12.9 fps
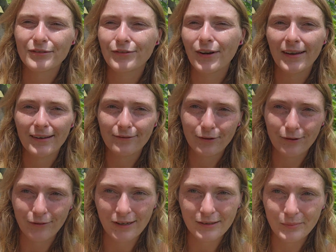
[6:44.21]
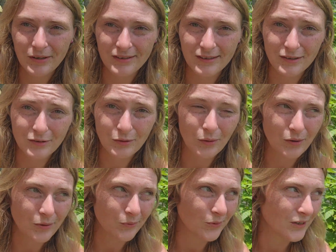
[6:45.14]
for a handful of raspberries at the
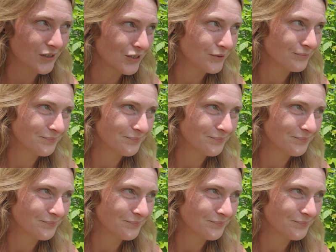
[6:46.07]
store, which